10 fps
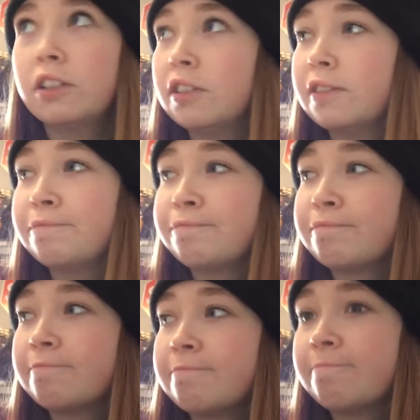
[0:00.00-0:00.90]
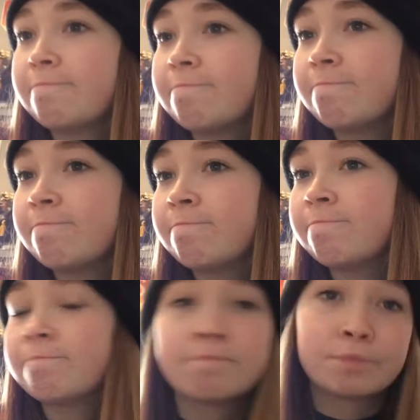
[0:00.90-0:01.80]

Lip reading: [no speech]